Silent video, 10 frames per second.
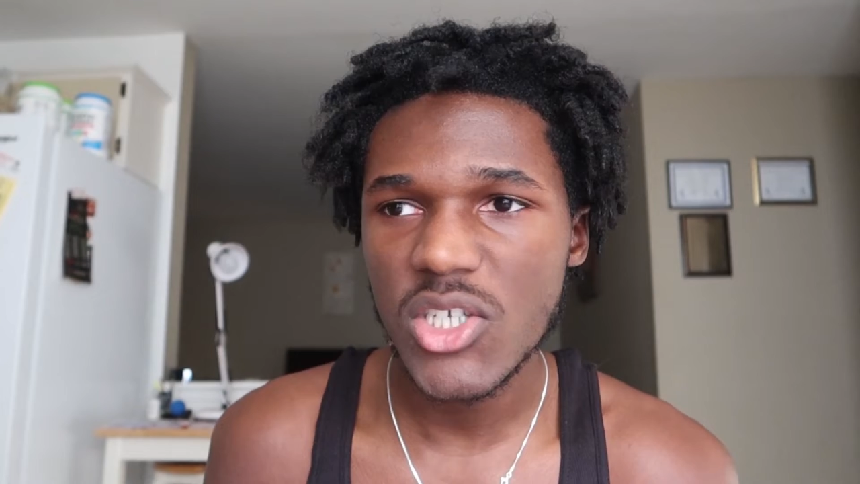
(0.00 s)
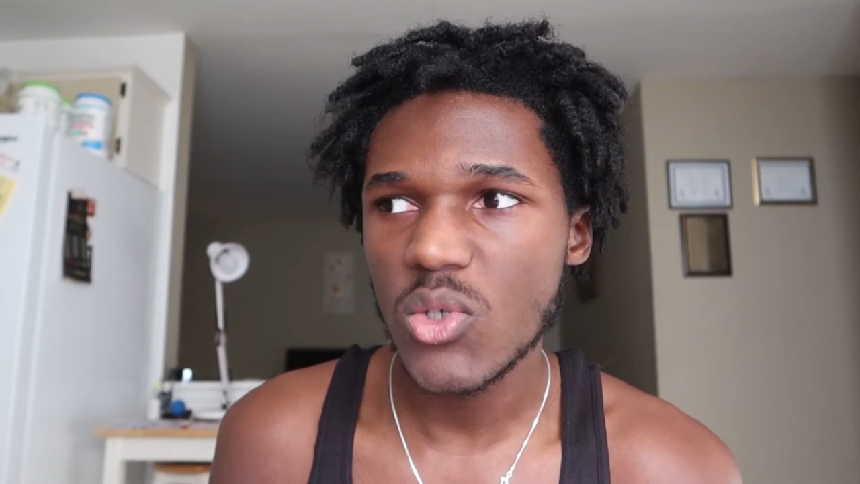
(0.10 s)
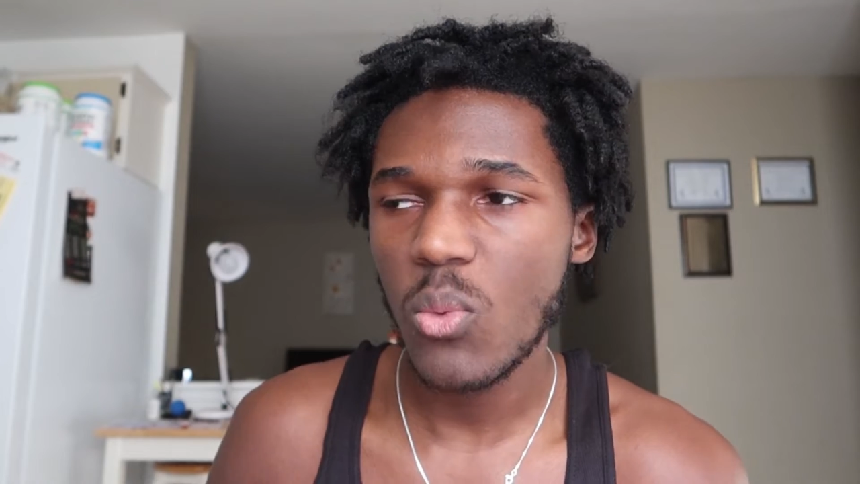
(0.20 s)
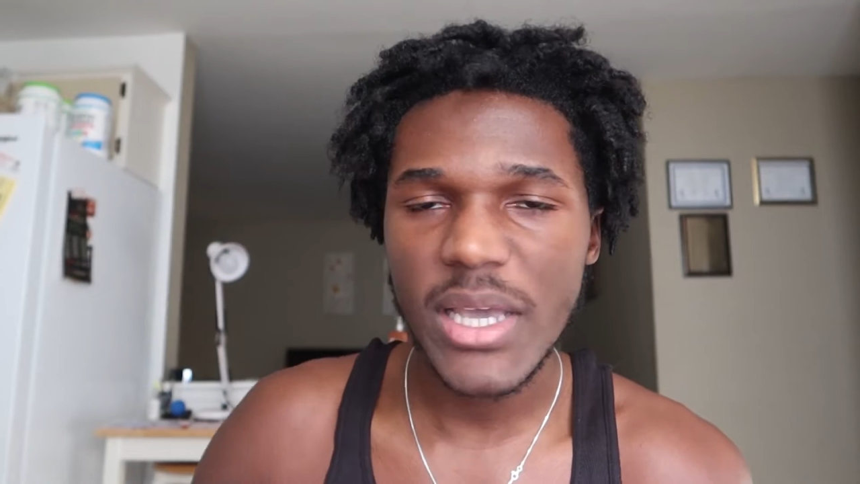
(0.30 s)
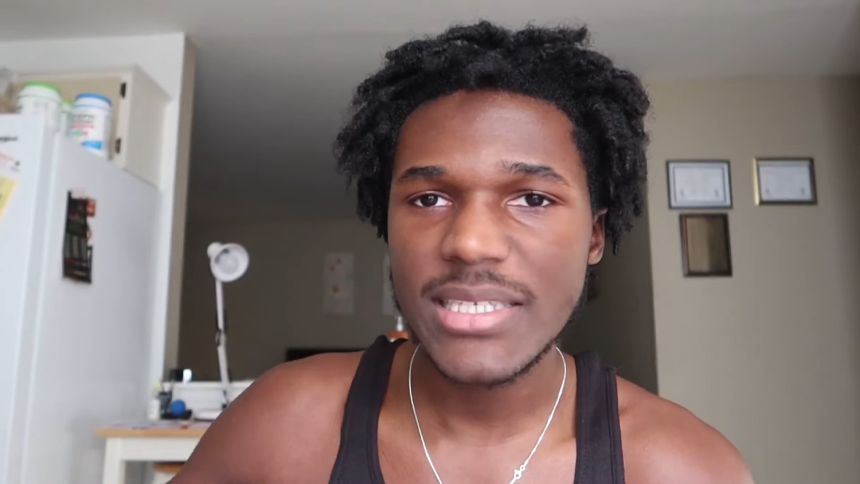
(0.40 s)

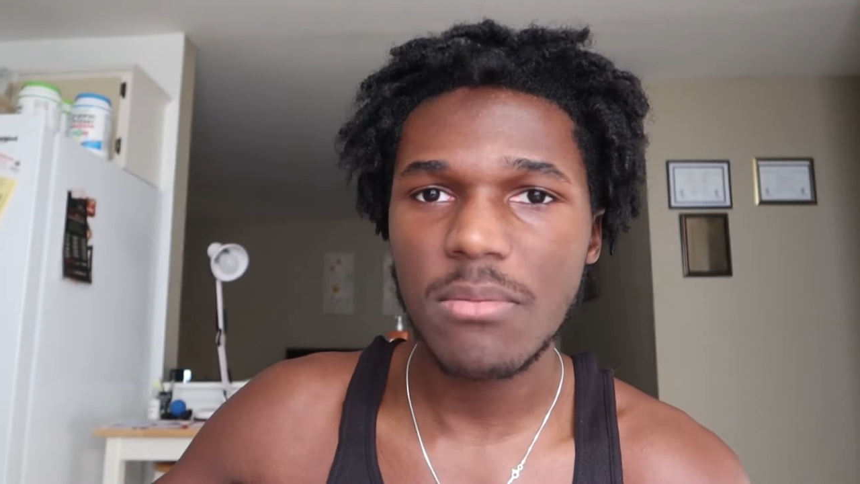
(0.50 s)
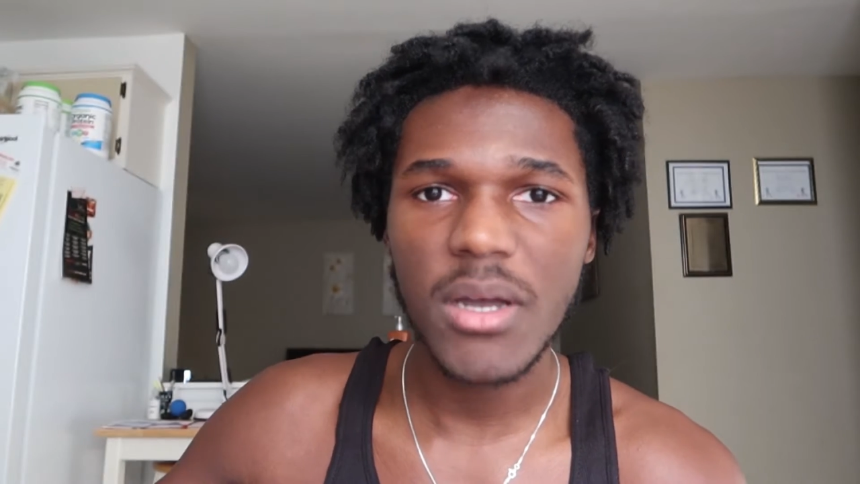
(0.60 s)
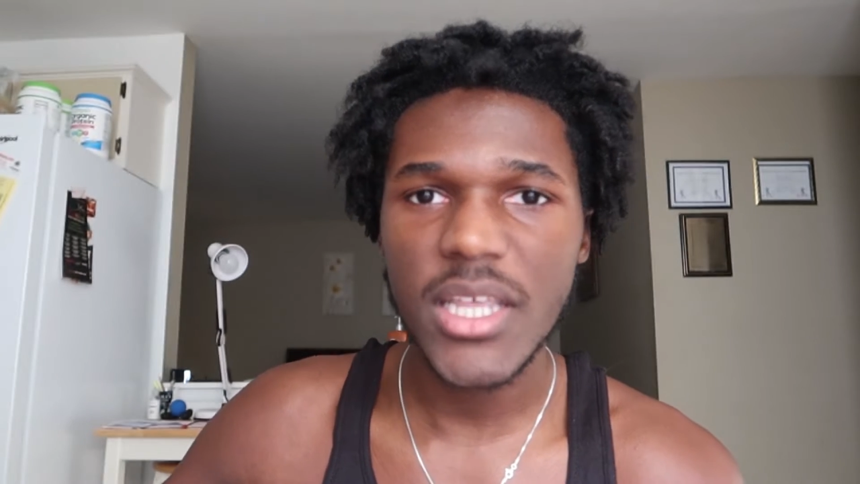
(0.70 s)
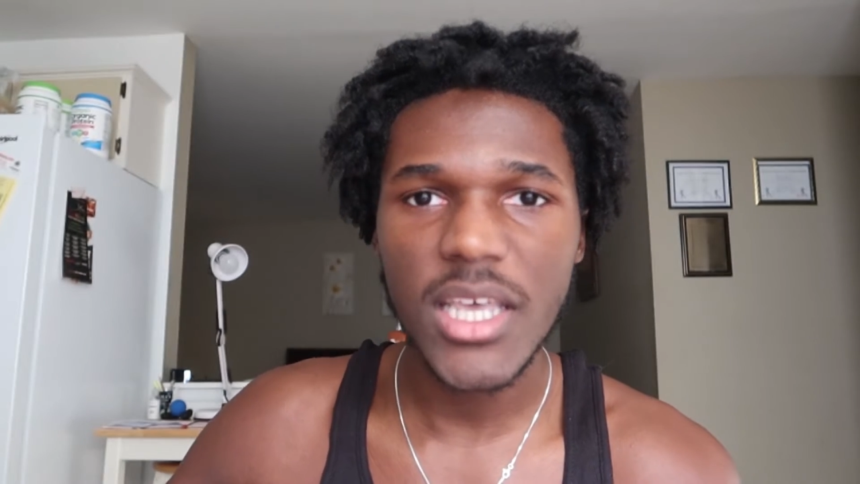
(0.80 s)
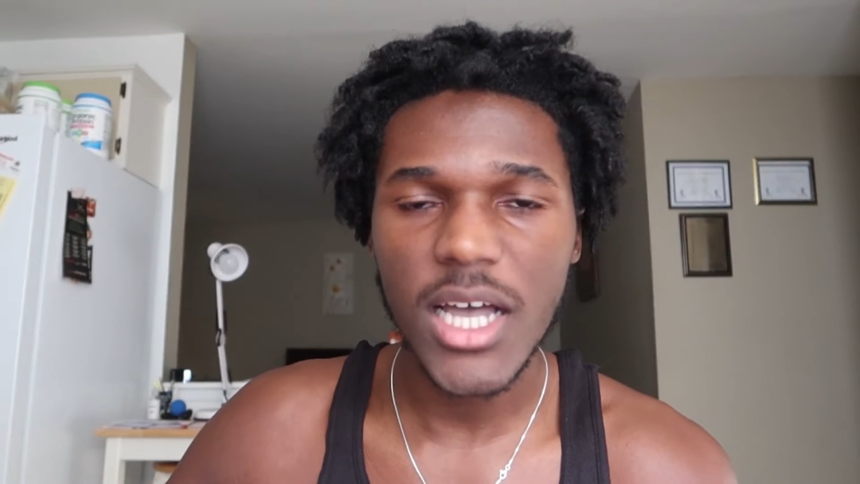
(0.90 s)
just waste
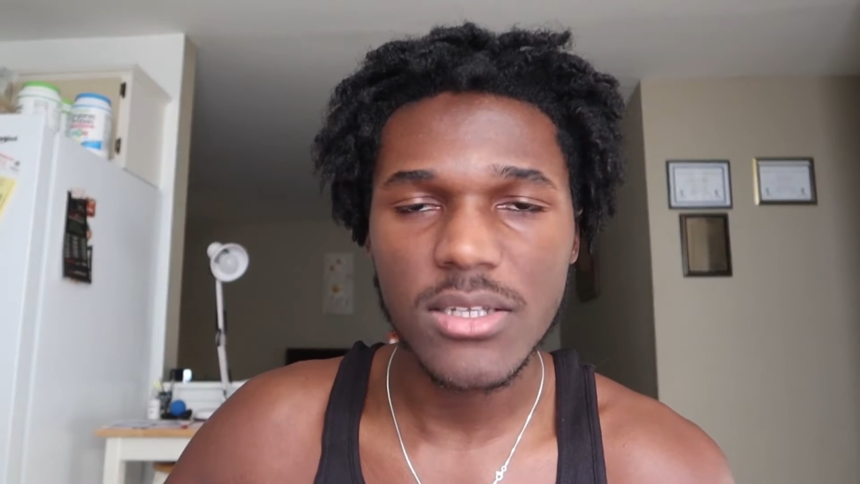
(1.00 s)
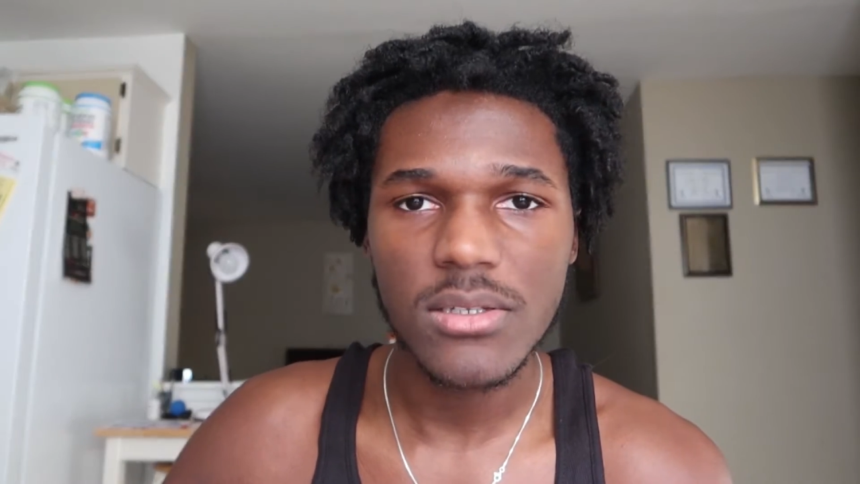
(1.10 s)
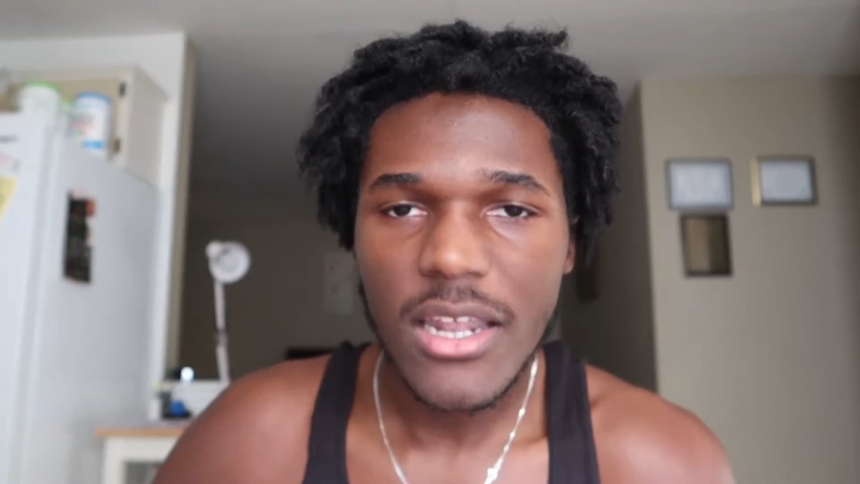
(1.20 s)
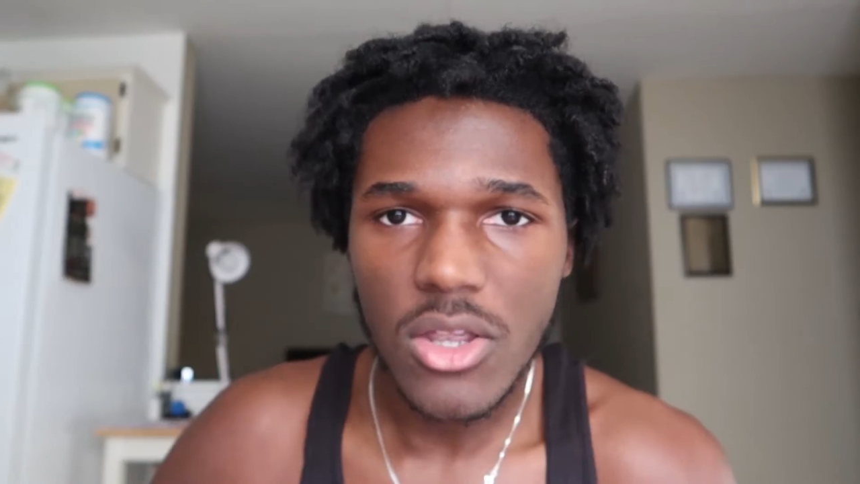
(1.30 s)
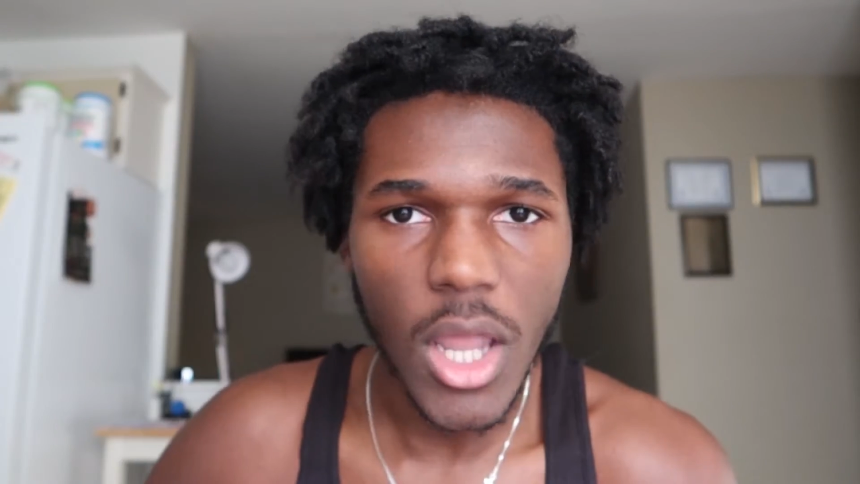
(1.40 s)
money
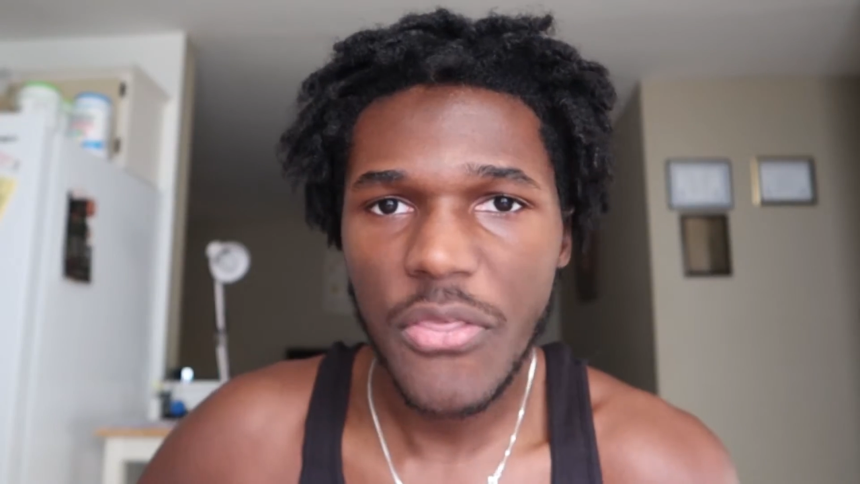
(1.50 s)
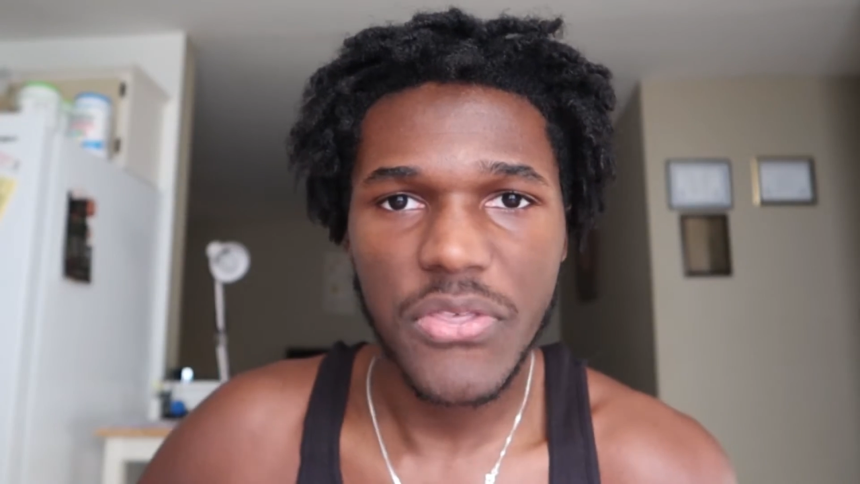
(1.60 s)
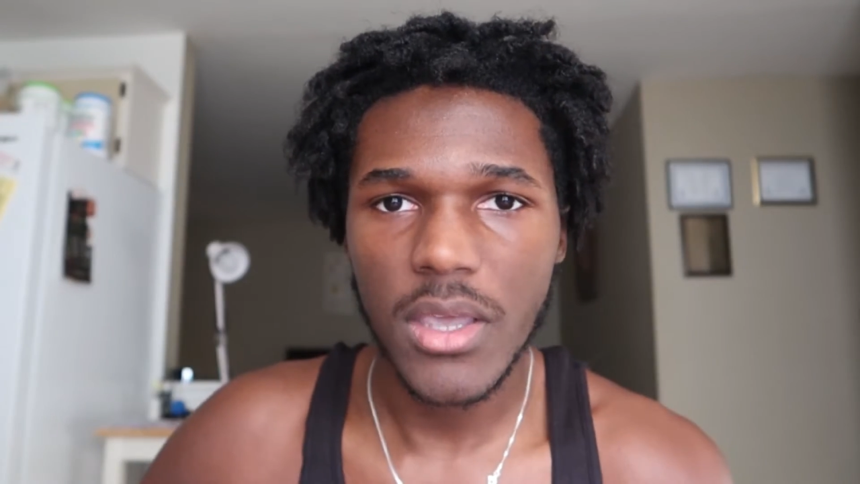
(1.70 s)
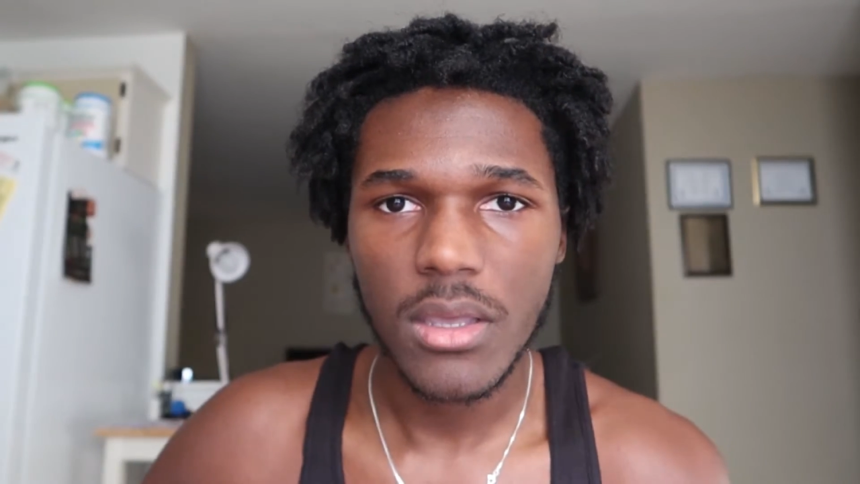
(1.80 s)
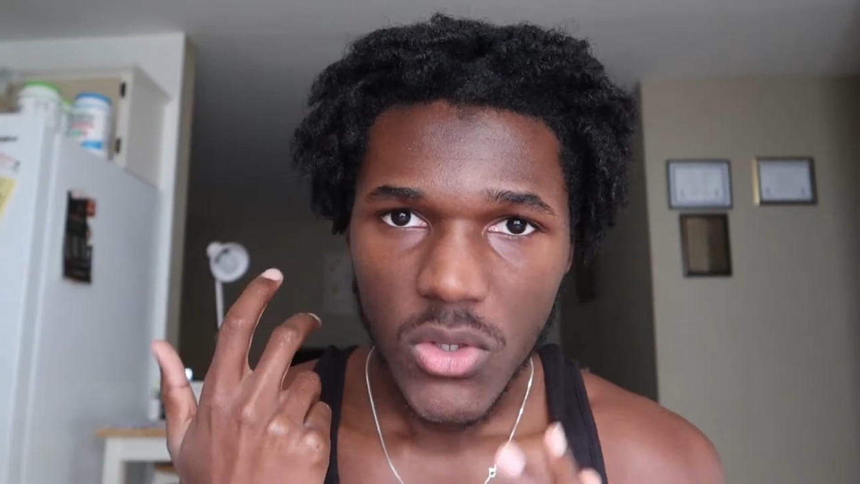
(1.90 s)
on
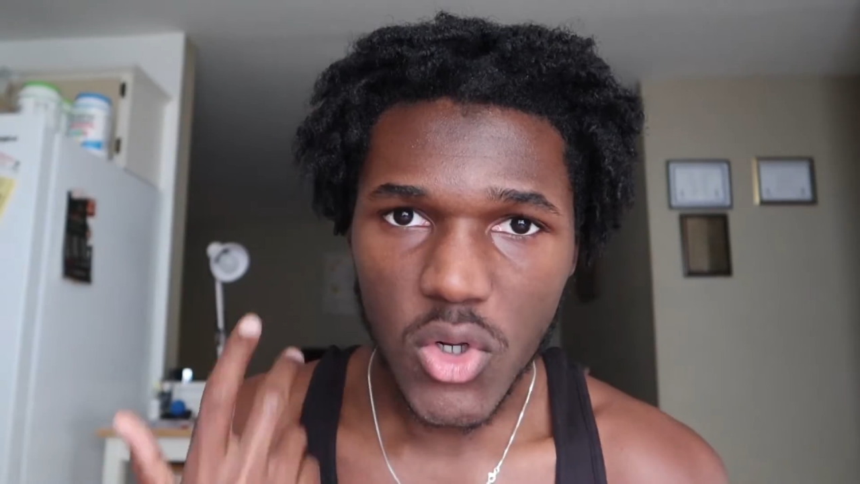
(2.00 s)
nothing.